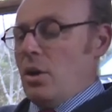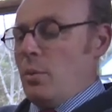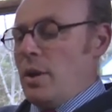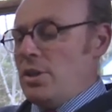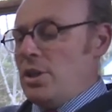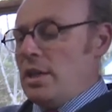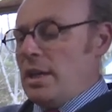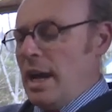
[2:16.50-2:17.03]

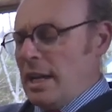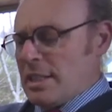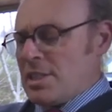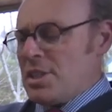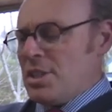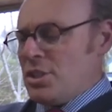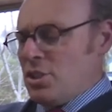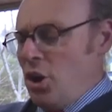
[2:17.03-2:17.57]
When she
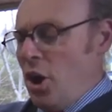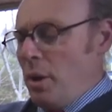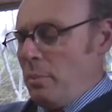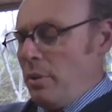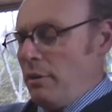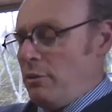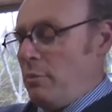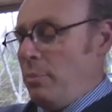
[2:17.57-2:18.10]
cuts the
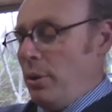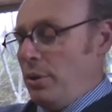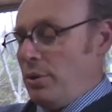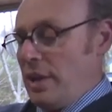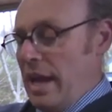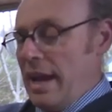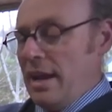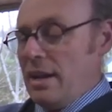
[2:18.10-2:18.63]
top off a
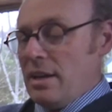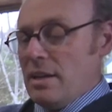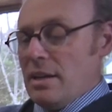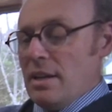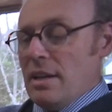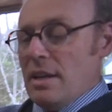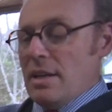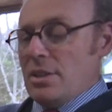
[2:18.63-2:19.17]
boiled egg,
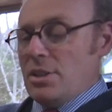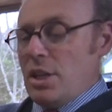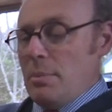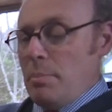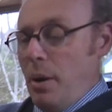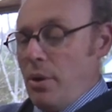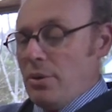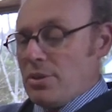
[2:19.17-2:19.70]
she
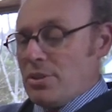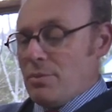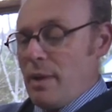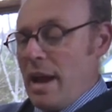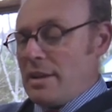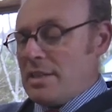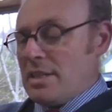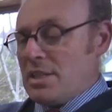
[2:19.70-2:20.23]
pokes
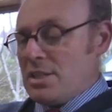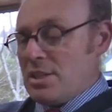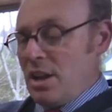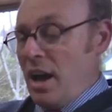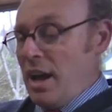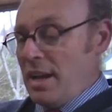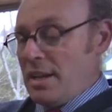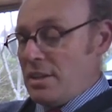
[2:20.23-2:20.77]
around
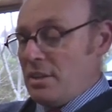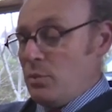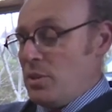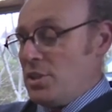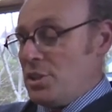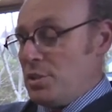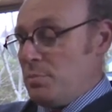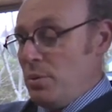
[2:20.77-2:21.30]
inside
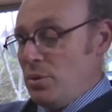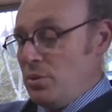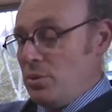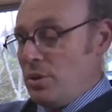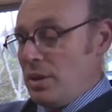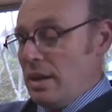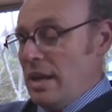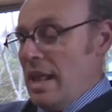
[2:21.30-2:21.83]
with a
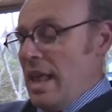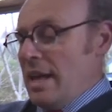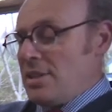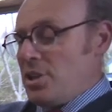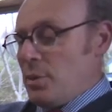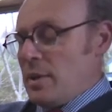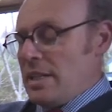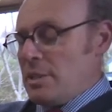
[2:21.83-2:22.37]
spoon, as
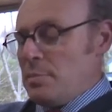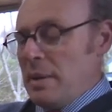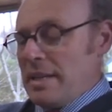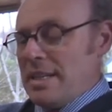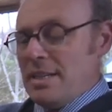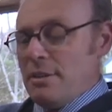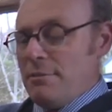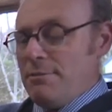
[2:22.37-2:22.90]
though
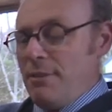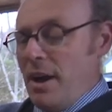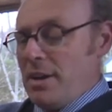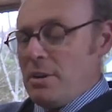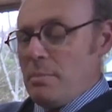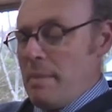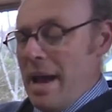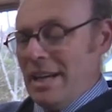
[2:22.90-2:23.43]
expecting to
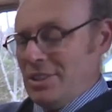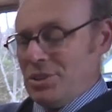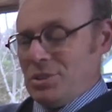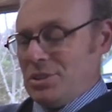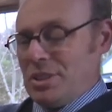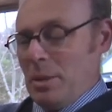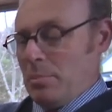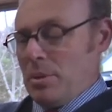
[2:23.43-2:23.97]
find a mouse or
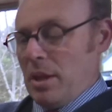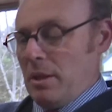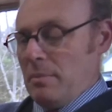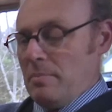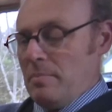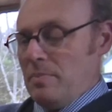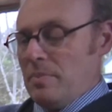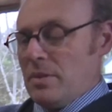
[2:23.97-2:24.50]
something.
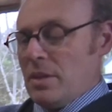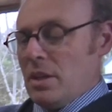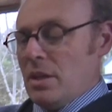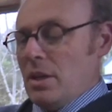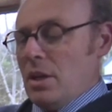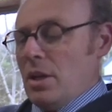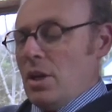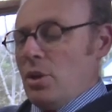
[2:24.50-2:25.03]

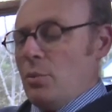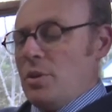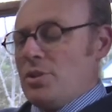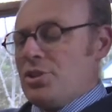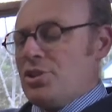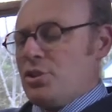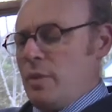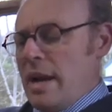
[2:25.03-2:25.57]
With
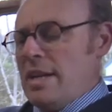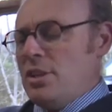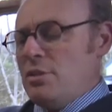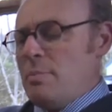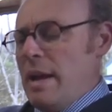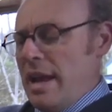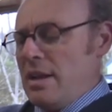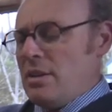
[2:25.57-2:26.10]

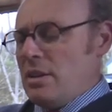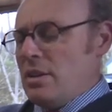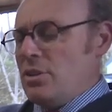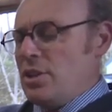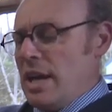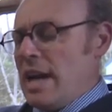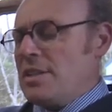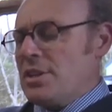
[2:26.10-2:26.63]
strange men,
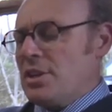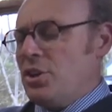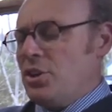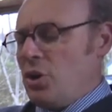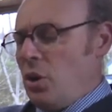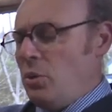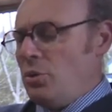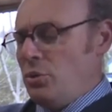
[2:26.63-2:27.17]
she has a
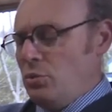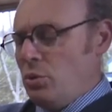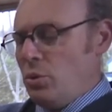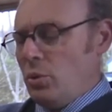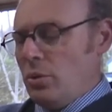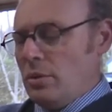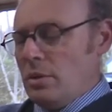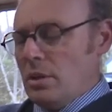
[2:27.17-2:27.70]
golden
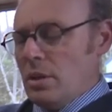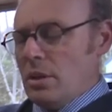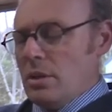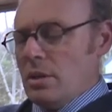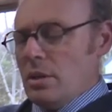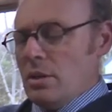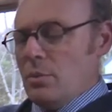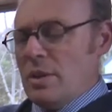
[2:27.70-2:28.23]
rule,
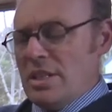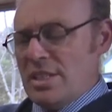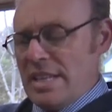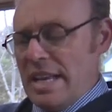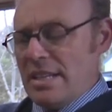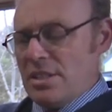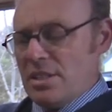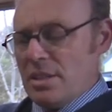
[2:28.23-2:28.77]
which
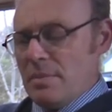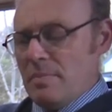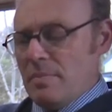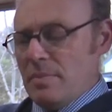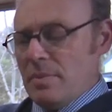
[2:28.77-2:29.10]
says,